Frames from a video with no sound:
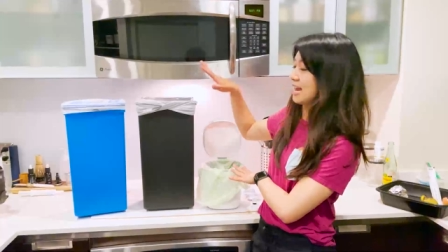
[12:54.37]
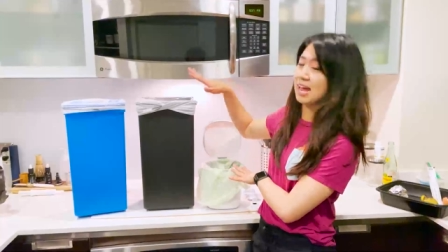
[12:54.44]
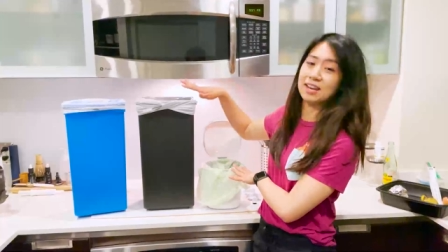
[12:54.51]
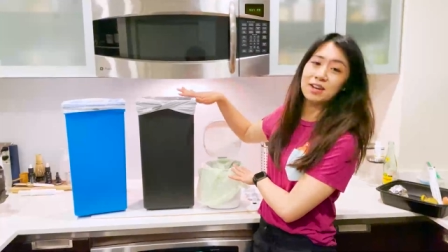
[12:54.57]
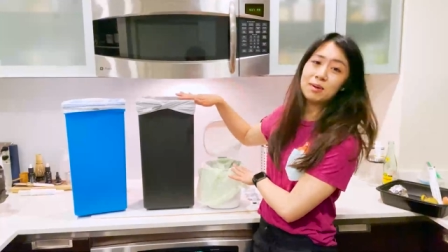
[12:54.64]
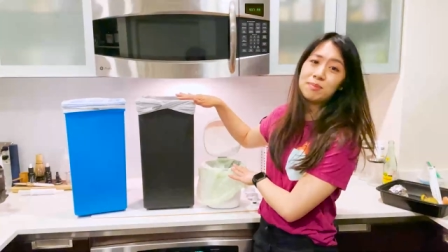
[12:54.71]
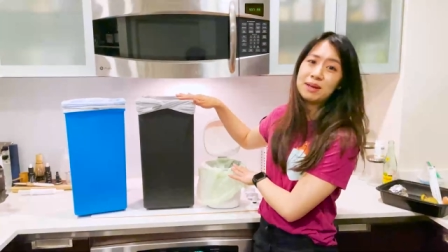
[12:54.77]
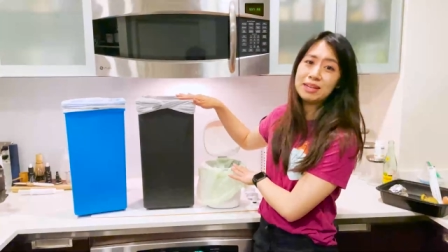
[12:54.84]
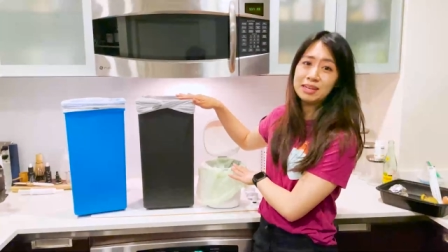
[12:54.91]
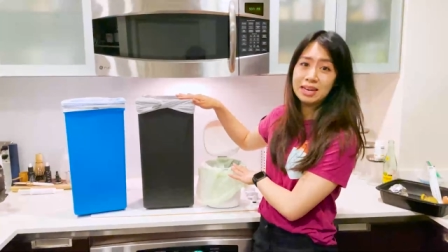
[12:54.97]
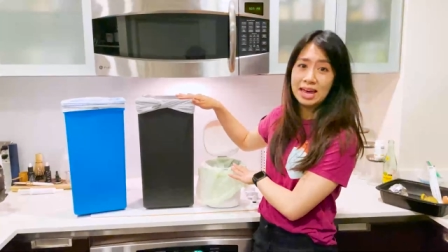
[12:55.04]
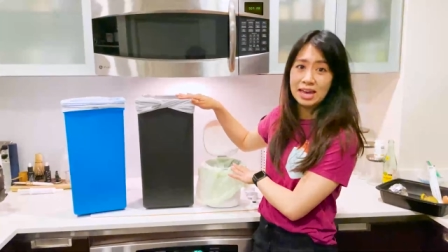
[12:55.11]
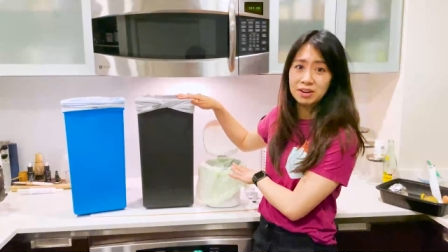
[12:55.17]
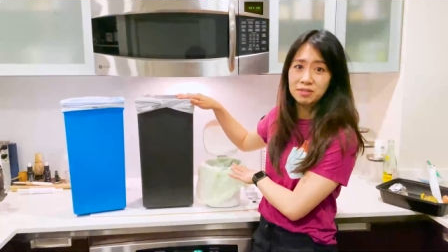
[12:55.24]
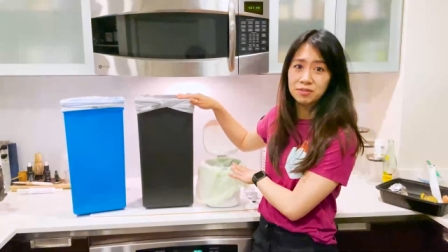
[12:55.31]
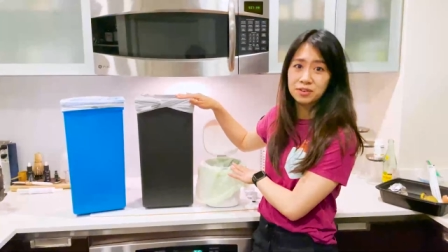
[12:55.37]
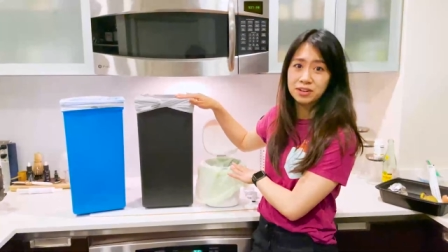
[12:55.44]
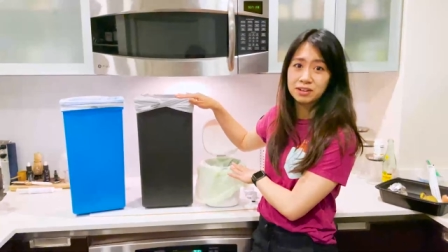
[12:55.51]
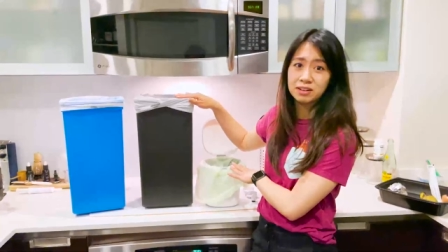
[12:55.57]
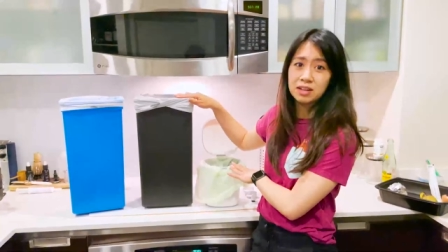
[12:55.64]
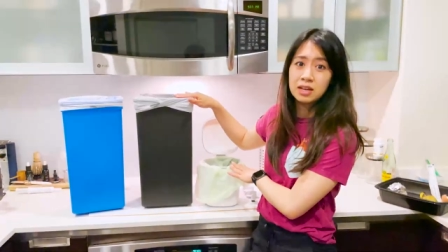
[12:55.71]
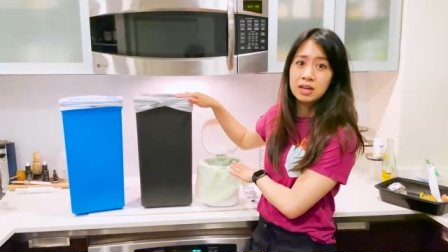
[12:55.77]
to end up in
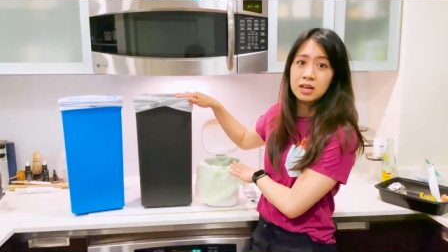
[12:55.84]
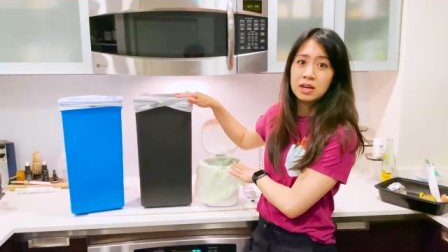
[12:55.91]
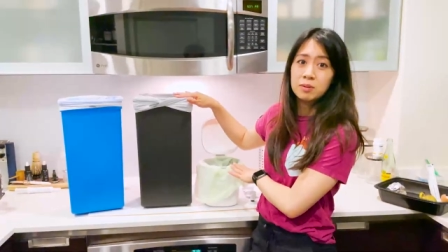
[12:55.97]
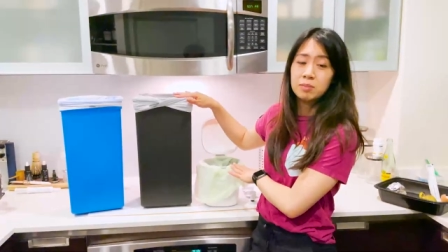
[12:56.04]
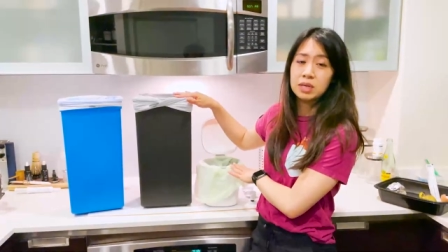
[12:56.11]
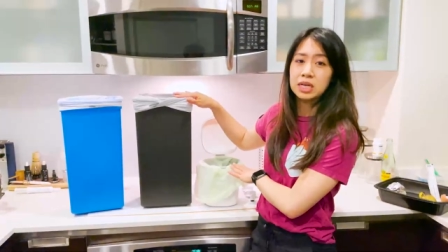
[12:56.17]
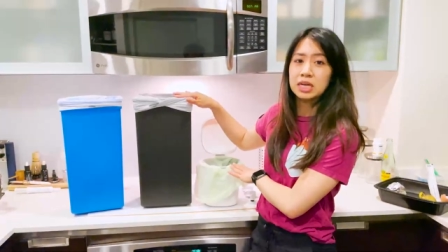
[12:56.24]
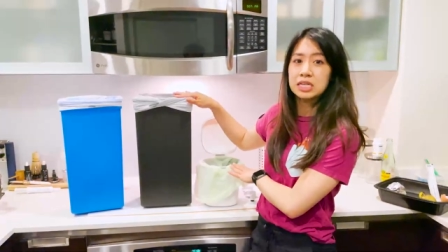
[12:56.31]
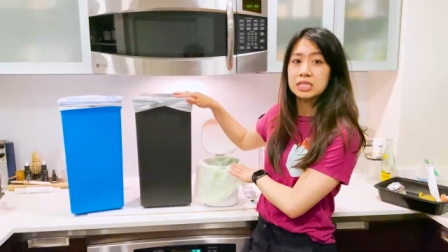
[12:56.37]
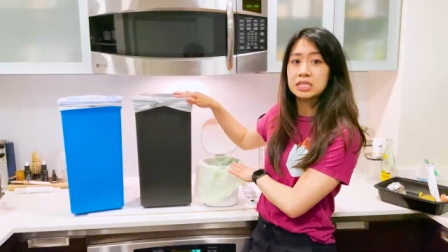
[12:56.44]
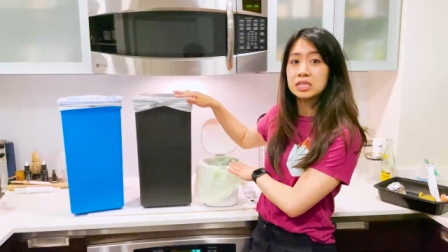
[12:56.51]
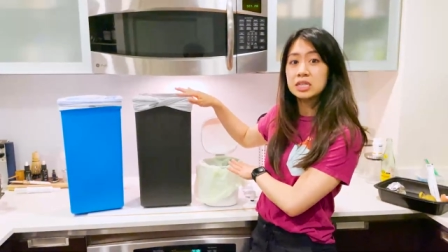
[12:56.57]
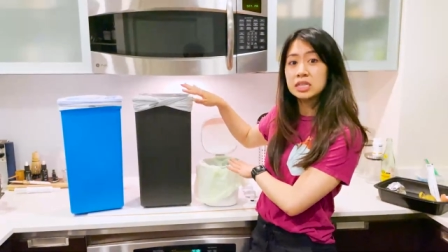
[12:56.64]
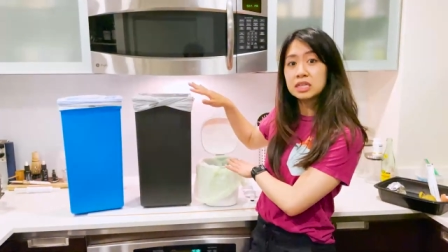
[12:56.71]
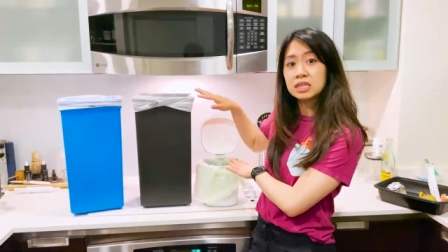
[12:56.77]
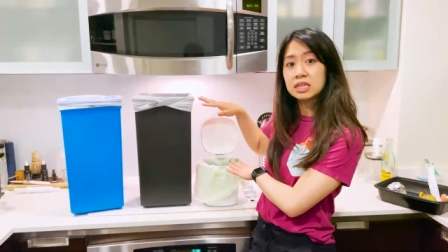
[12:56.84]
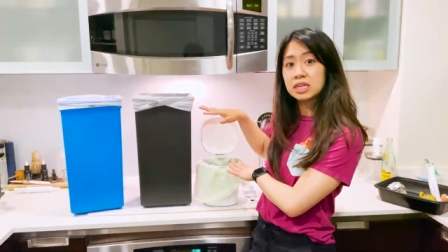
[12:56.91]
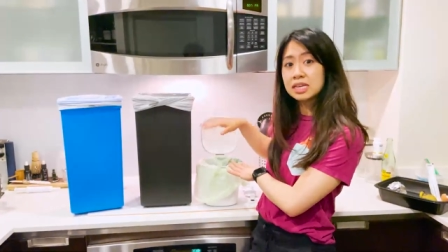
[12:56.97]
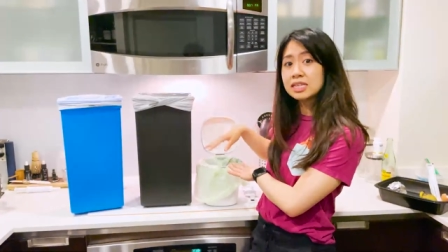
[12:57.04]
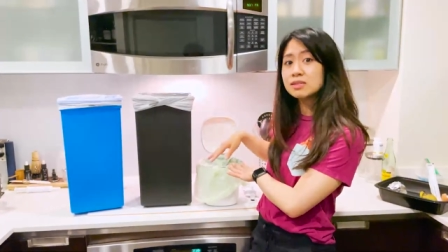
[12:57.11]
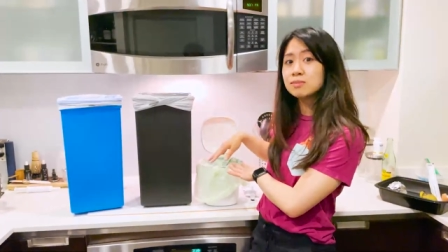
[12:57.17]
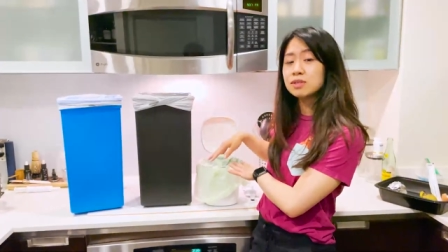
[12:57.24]
landfill because
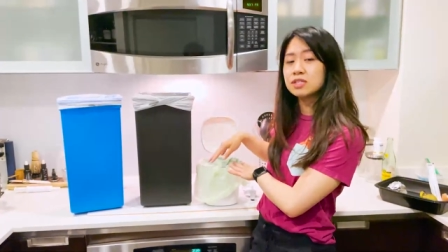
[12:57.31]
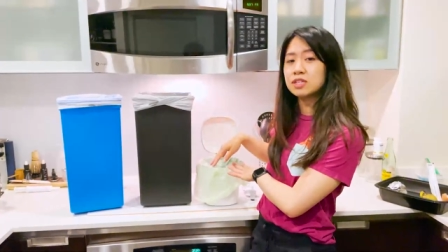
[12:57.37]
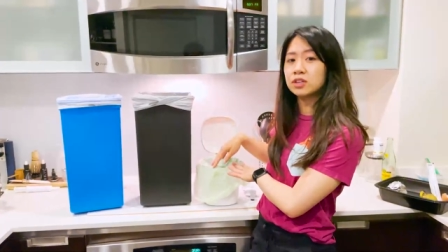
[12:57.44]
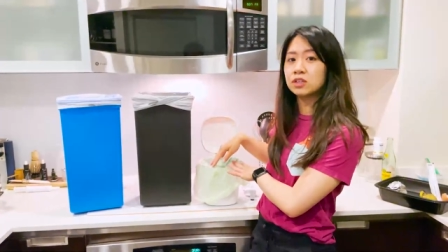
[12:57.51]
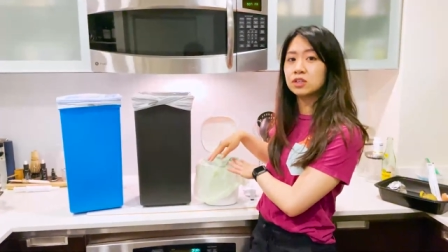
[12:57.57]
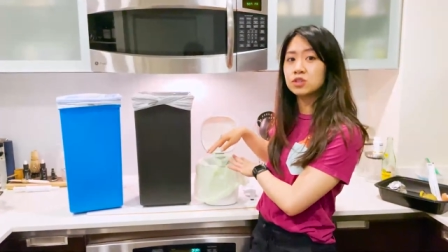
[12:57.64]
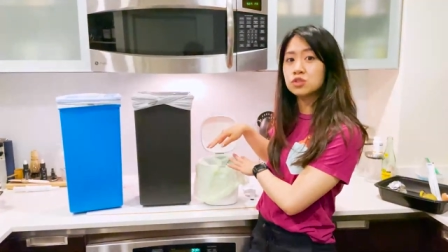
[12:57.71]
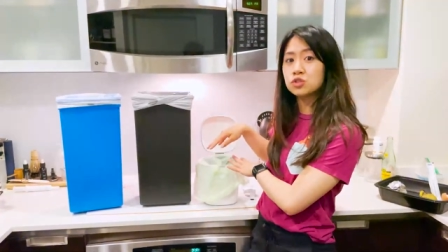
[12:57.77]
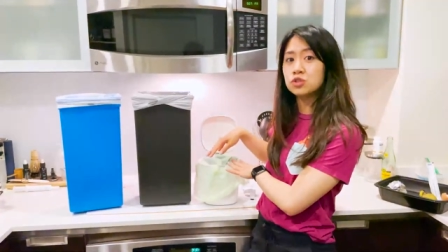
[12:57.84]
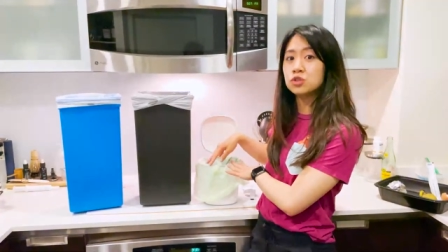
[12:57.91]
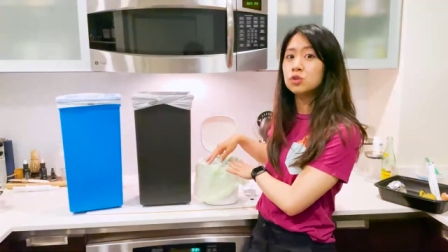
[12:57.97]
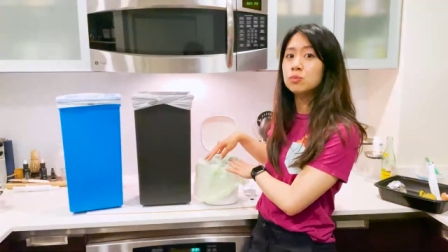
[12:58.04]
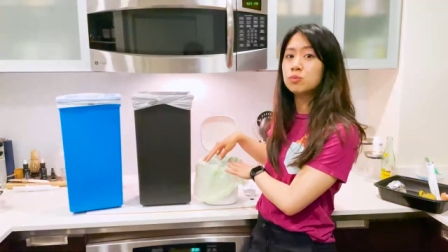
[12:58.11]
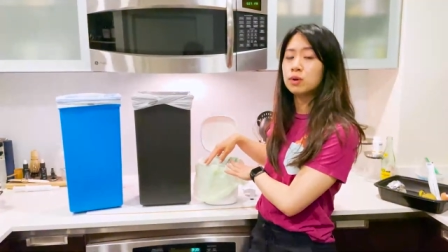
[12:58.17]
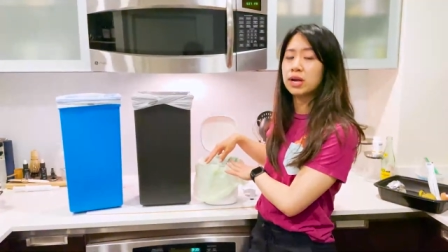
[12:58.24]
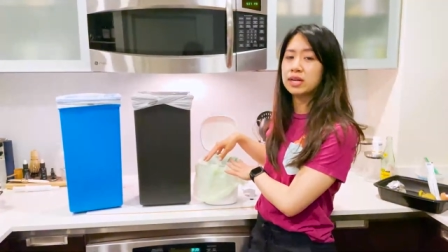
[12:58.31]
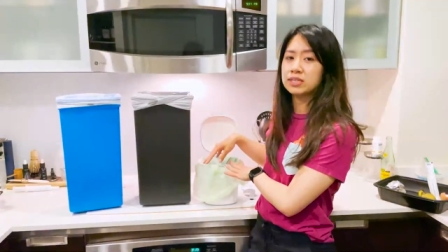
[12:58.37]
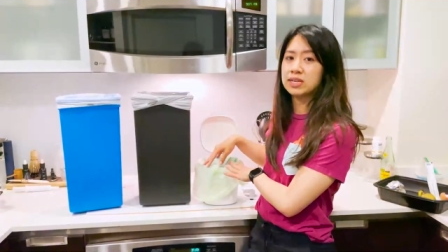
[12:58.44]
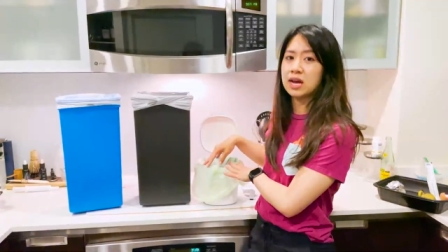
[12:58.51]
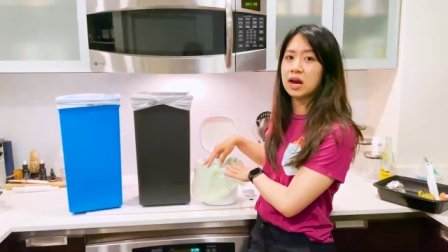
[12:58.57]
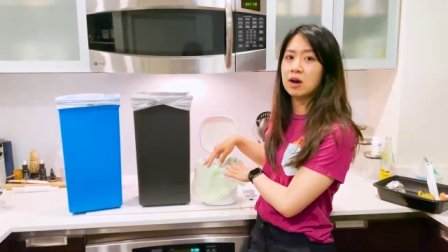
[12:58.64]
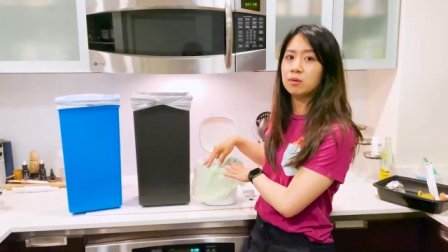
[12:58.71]
these materials do
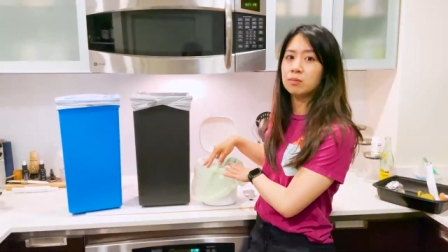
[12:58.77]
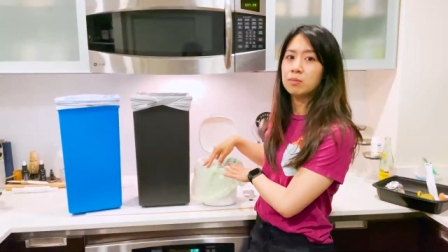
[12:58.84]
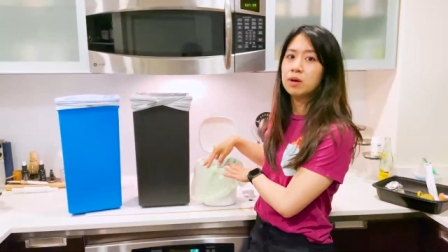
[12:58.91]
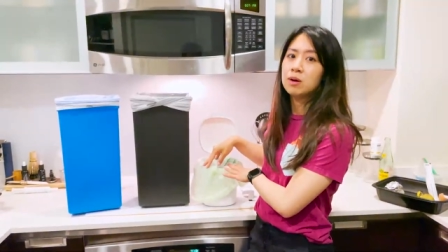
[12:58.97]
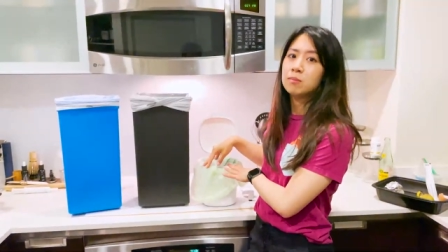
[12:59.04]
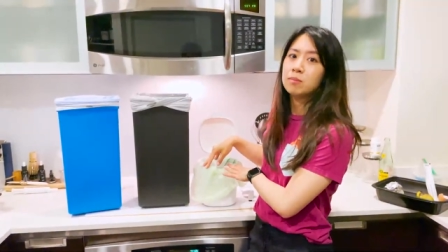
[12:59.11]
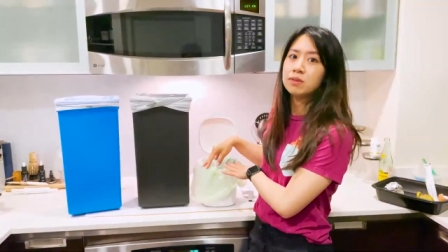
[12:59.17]
break down,